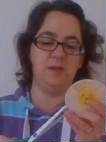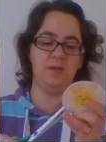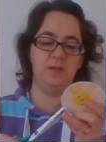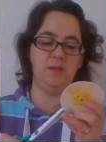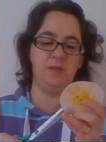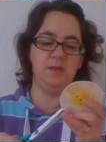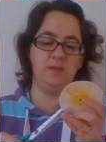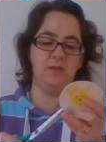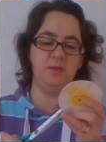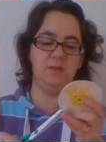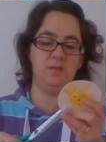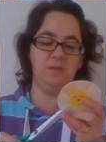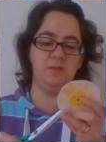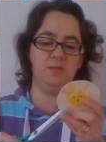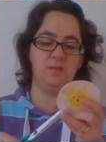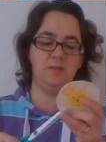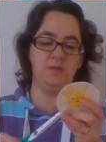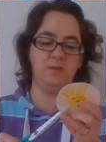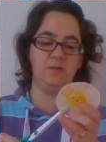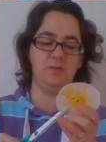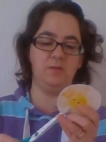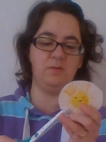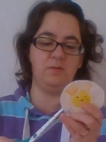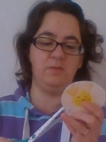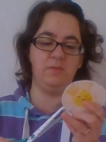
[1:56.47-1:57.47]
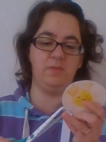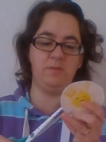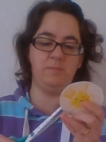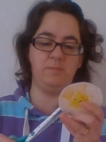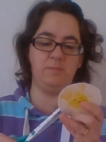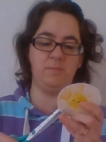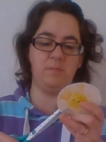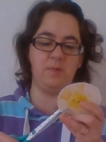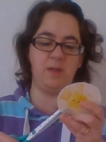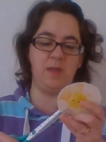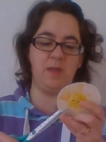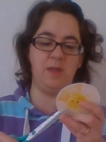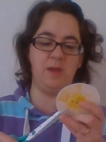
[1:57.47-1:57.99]
in on the
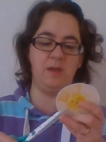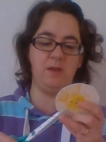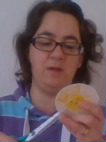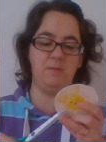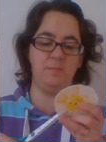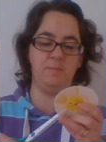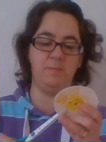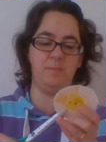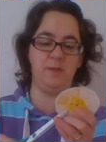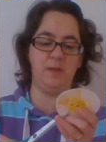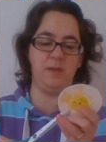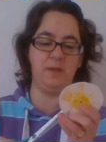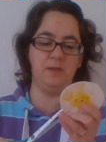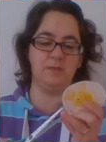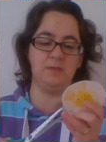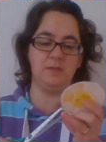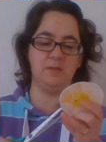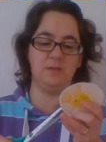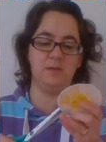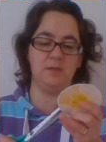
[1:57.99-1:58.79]
main bit.